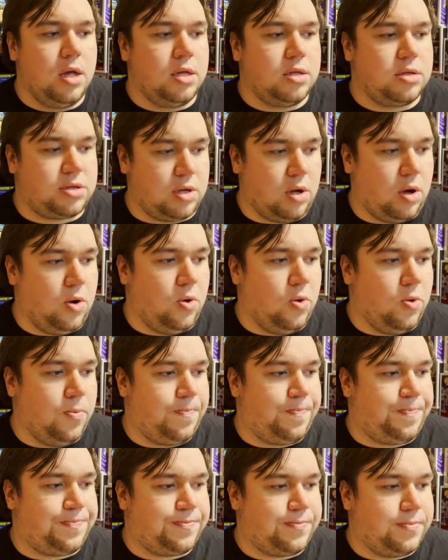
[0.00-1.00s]
So
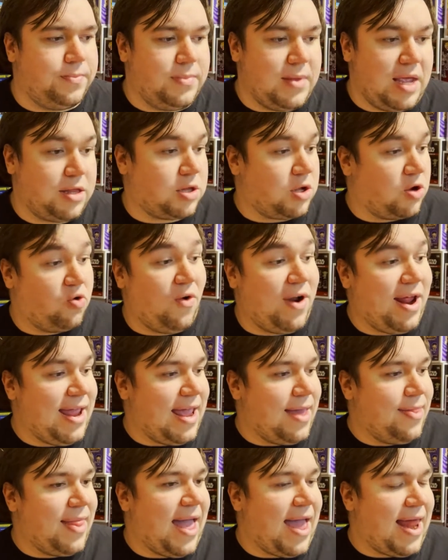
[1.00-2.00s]
it's great
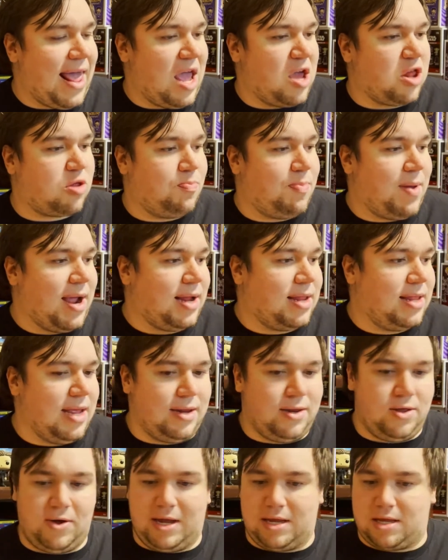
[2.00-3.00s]
in that aspect,
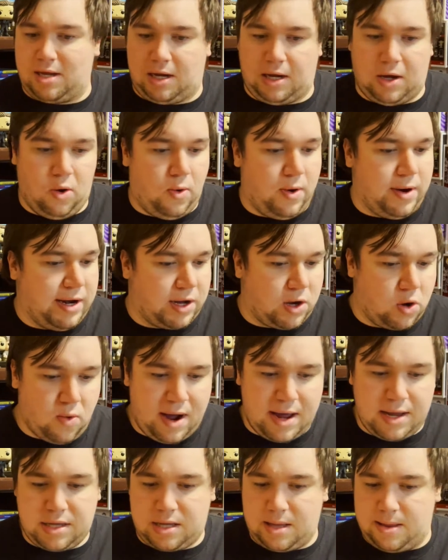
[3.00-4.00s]
and you get to go on a
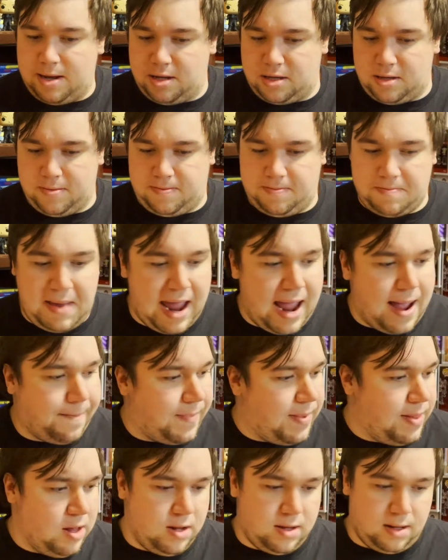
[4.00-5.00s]
quest, and there's a
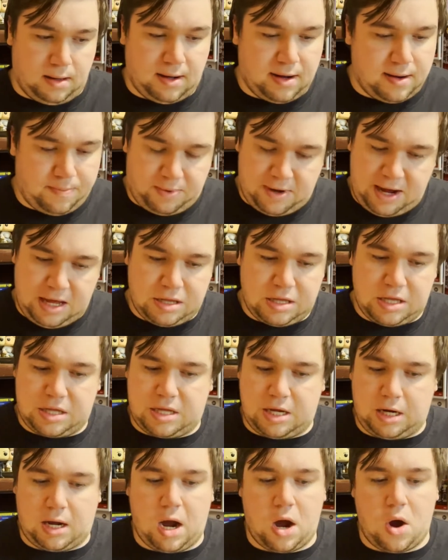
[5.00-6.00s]
map, and there's a lot of places
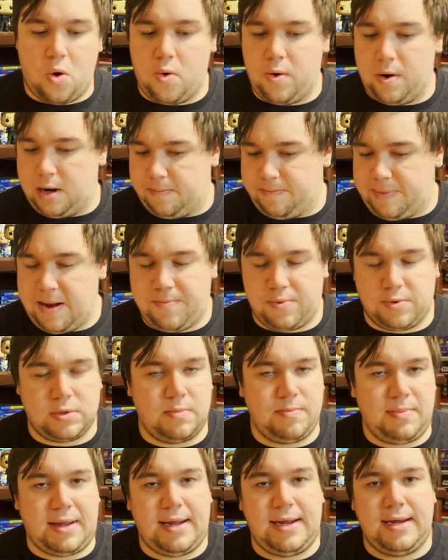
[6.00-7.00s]
to go and people to
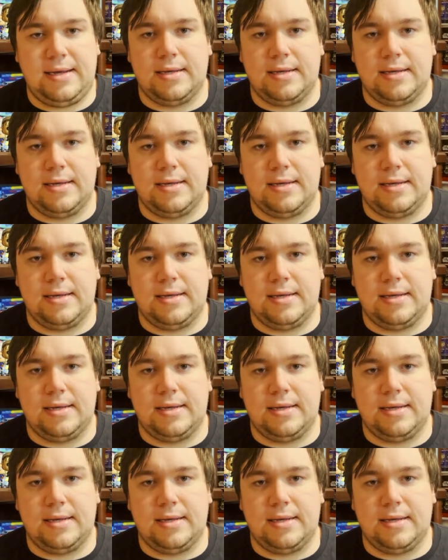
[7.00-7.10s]
meet,